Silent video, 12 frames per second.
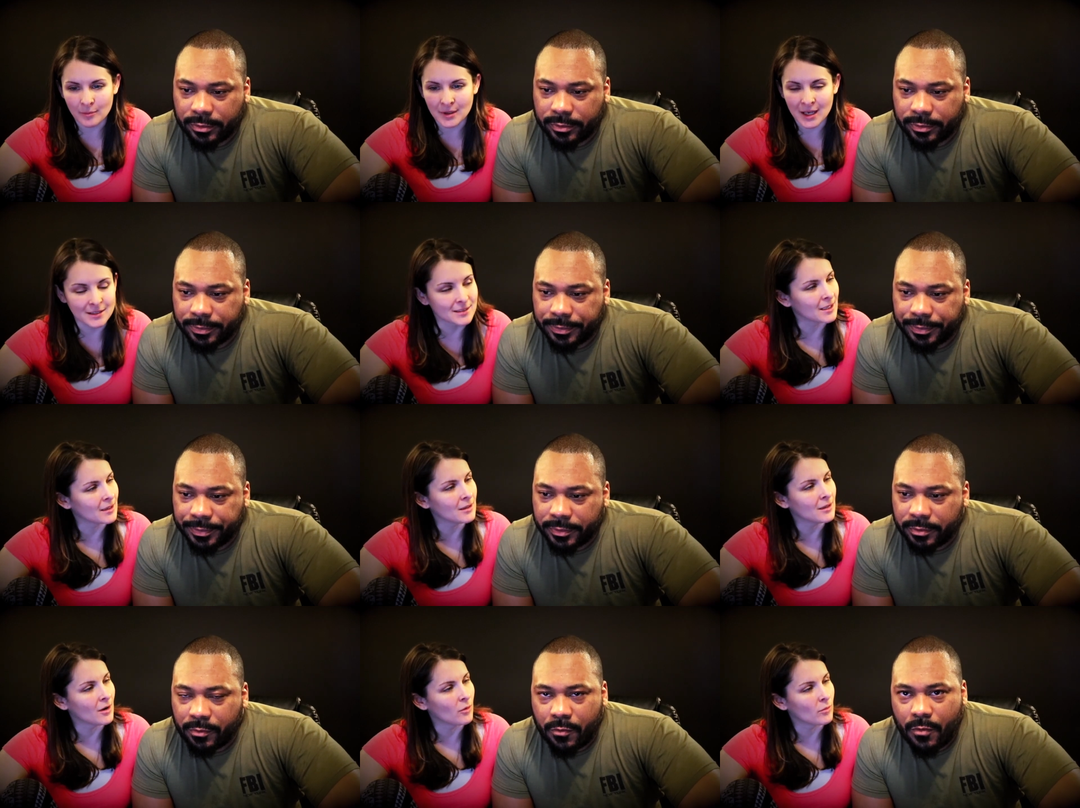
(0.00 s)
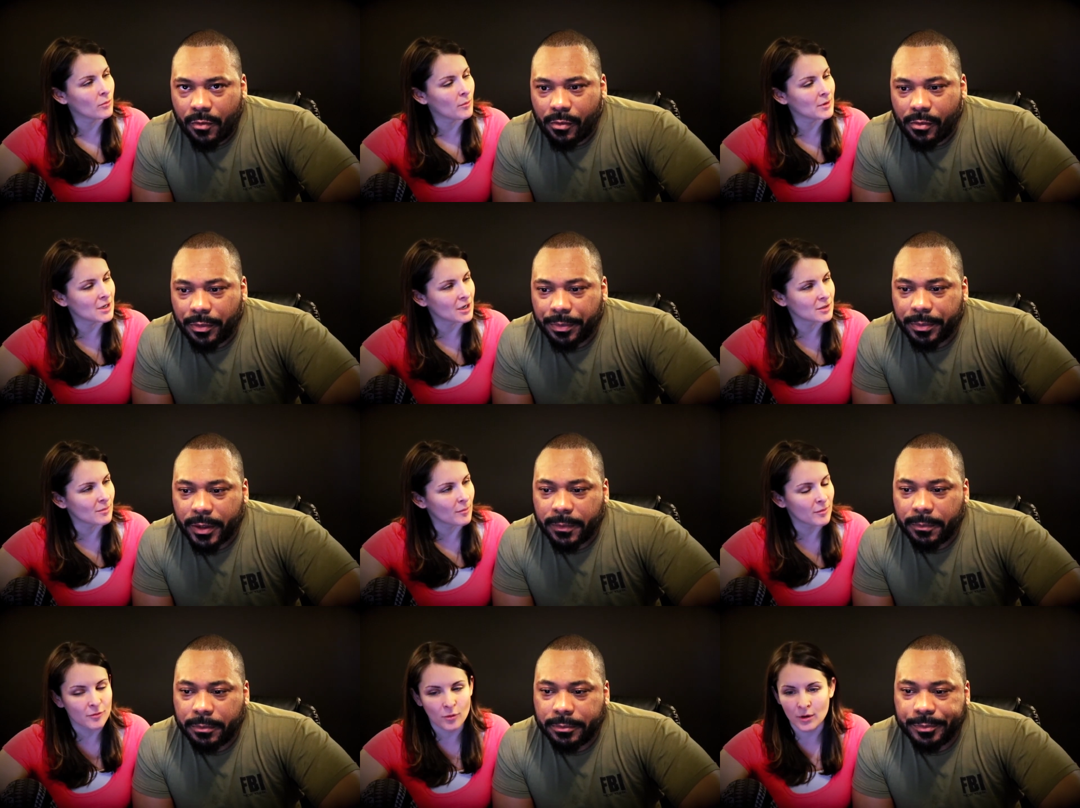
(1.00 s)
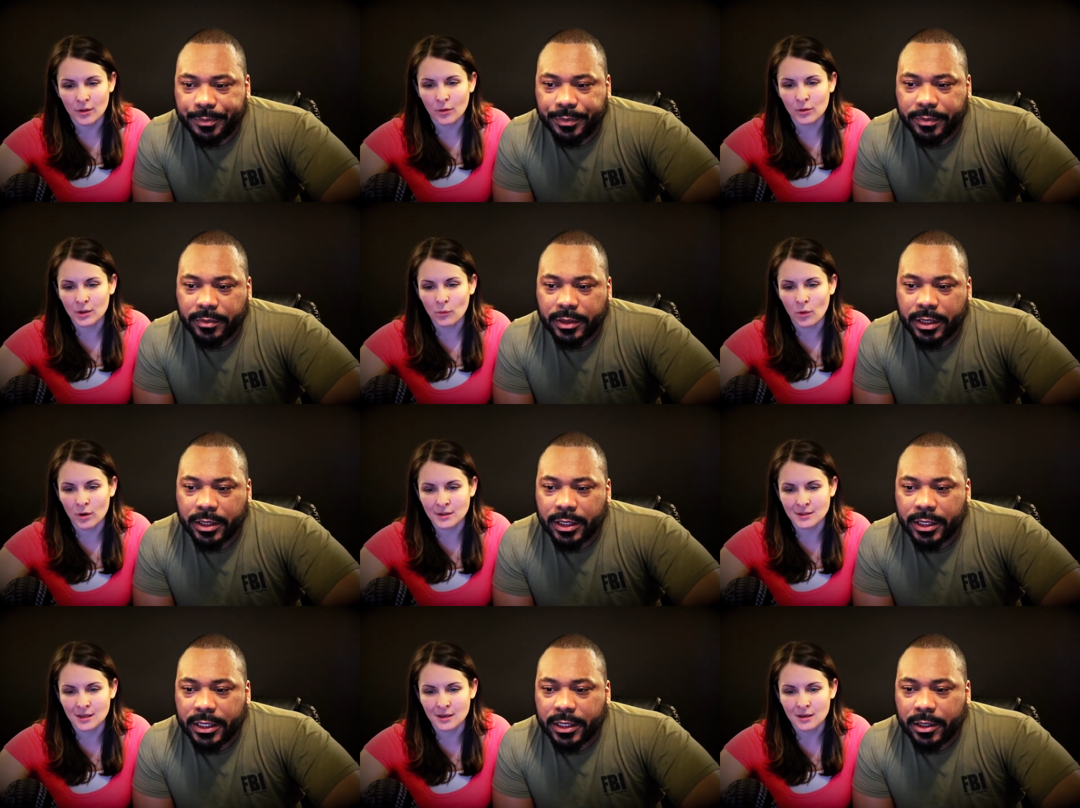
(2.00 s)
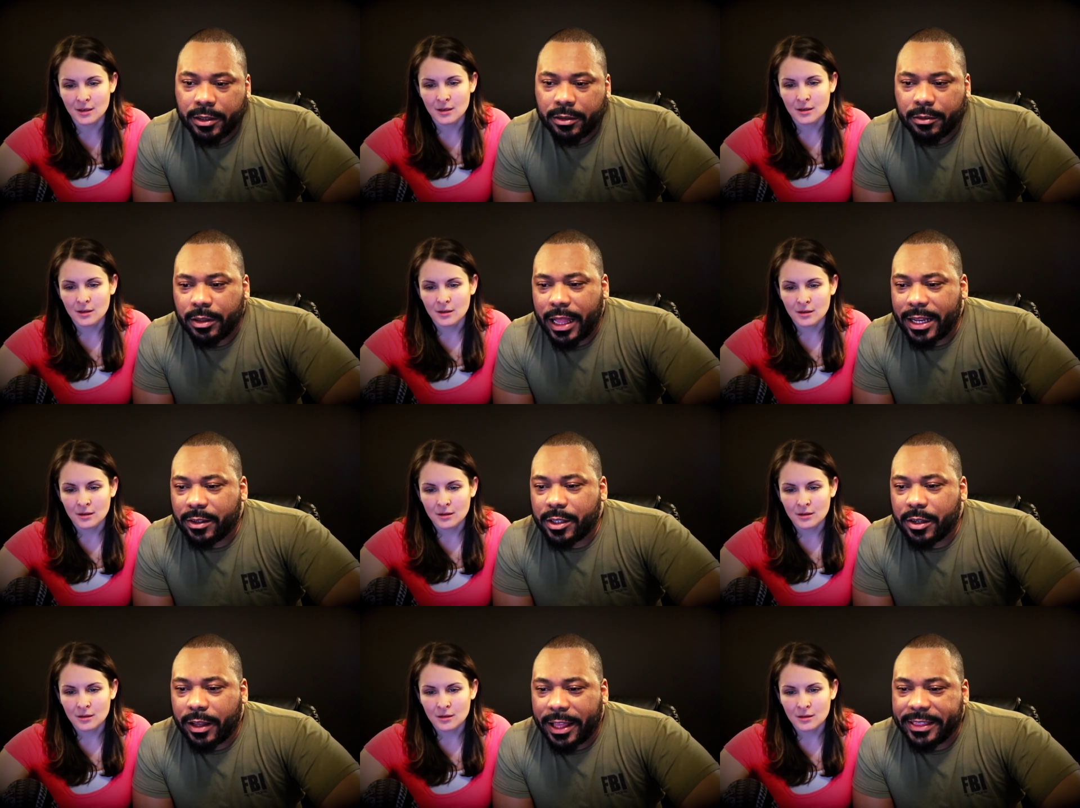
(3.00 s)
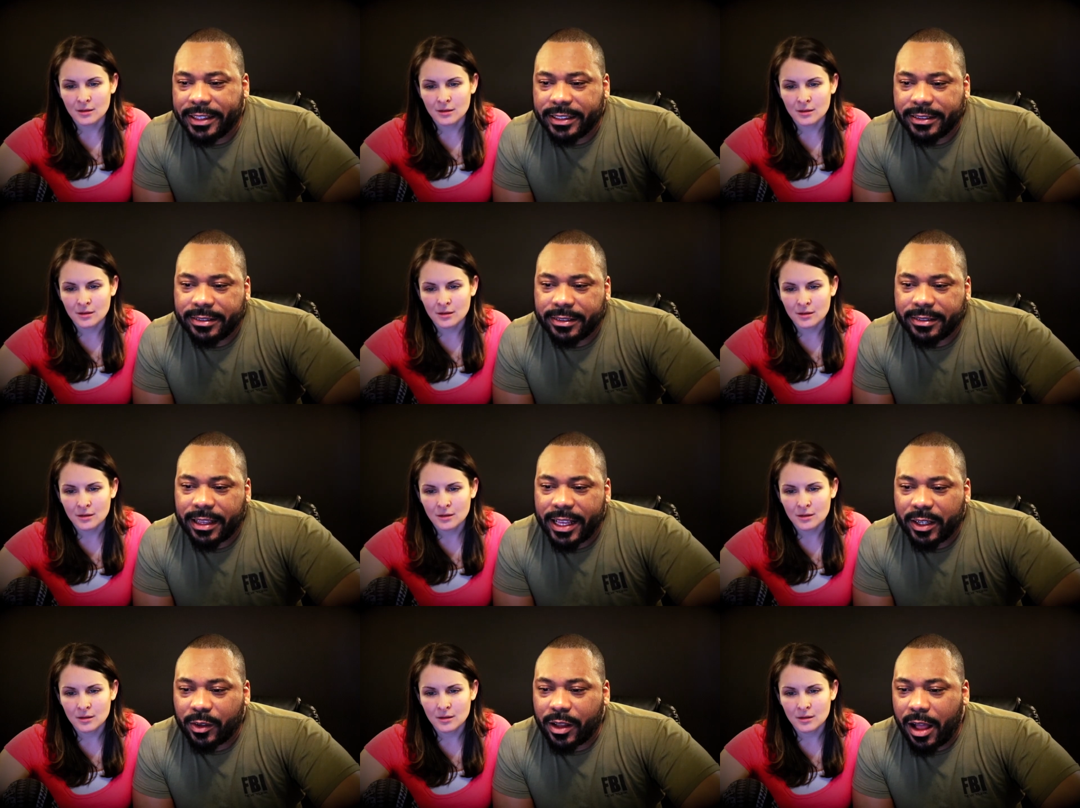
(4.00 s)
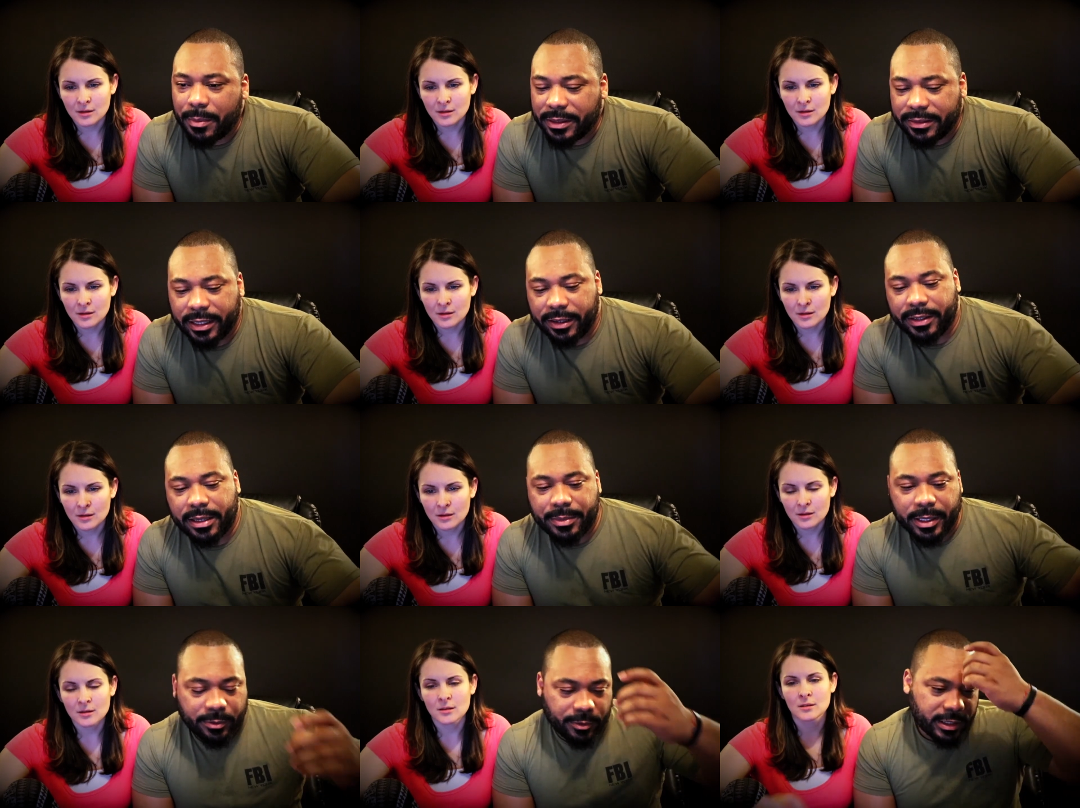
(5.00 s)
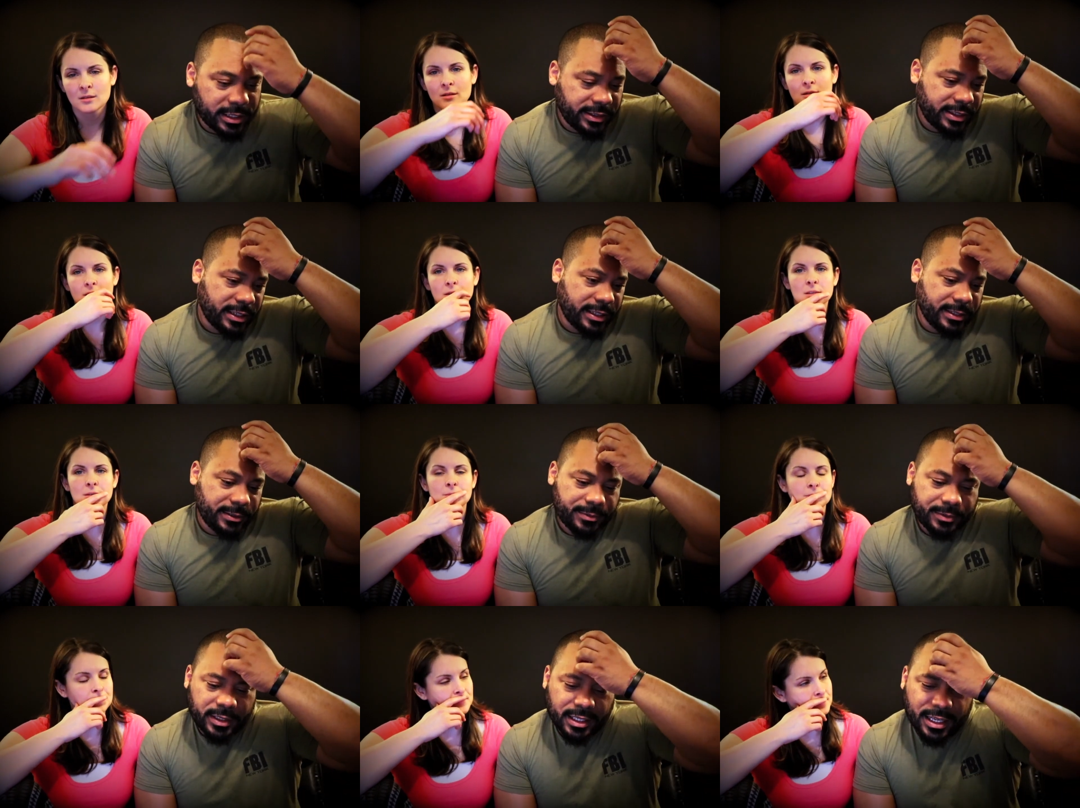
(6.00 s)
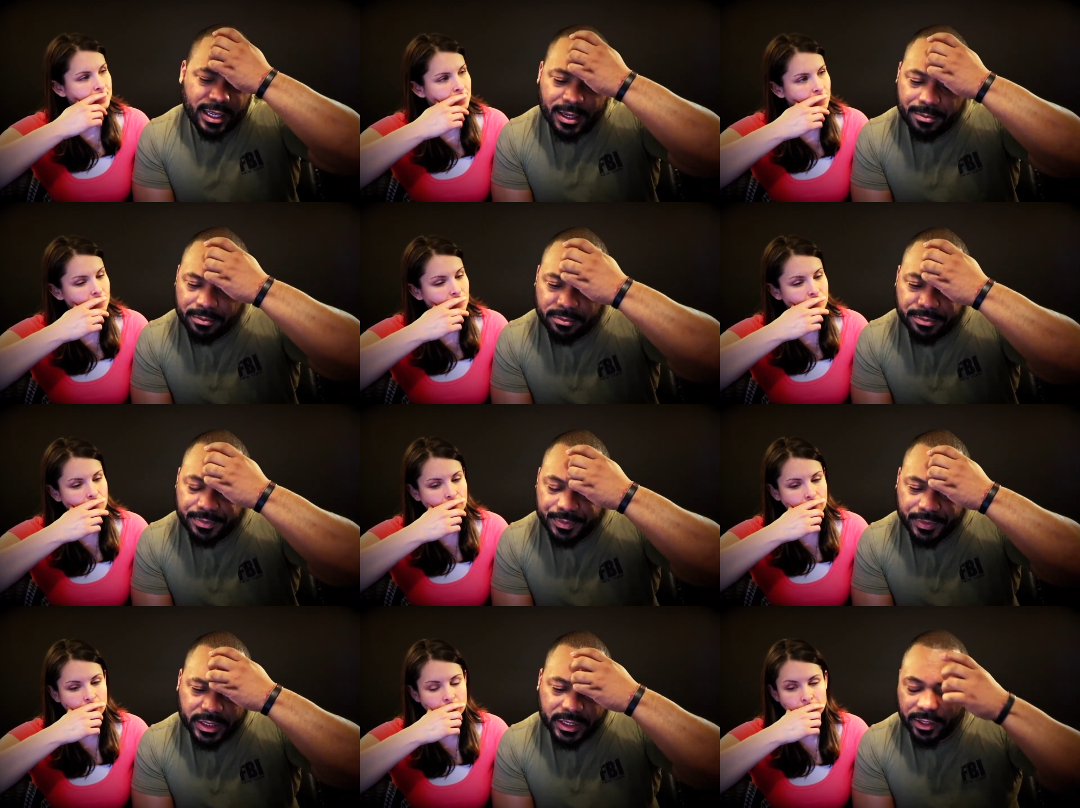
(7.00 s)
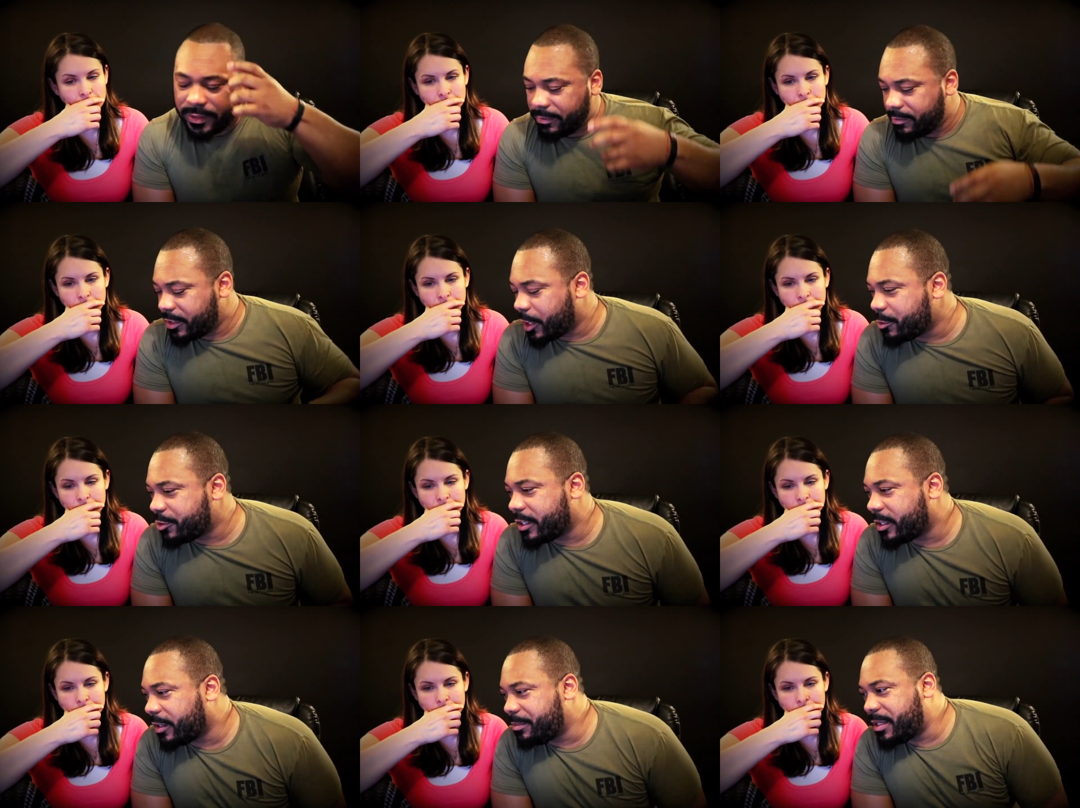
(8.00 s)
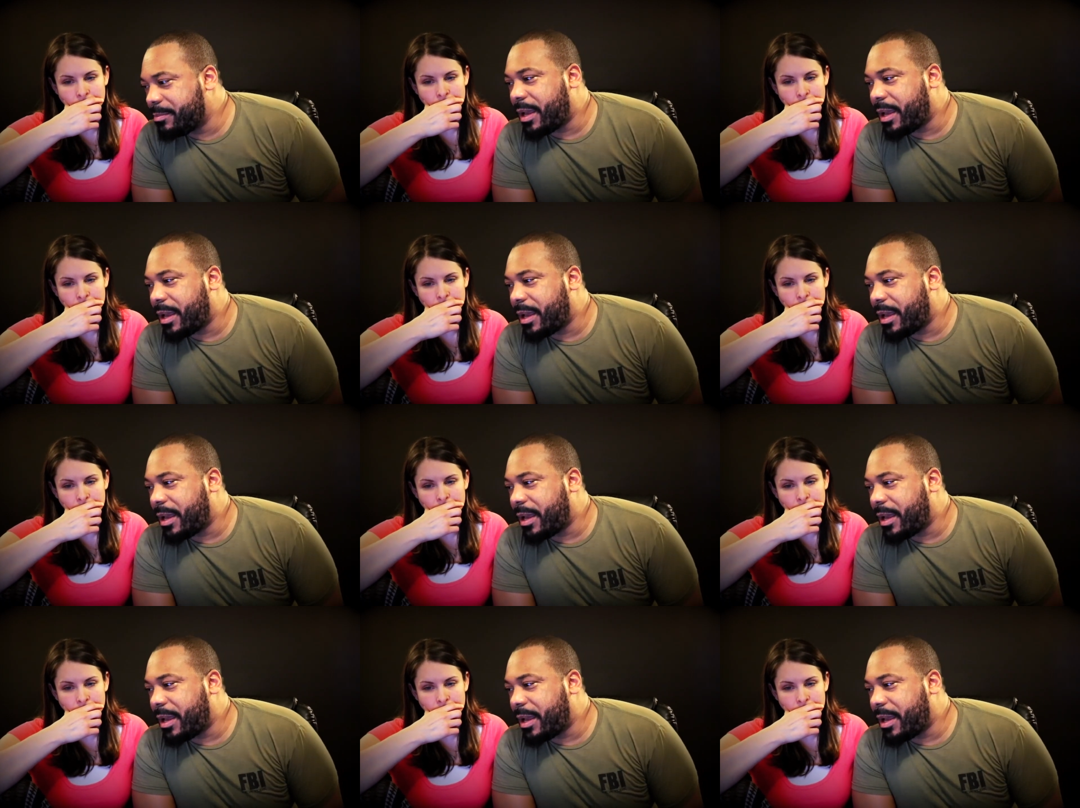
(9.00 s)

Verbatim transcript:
Speaker 1: I'm guessing, you know, what we talked about before, the holy wars and.
Speaker 2: Well, I don't know. I think it's societal commentary. I mean, one of the, um, you know, "Don't Tread on Me"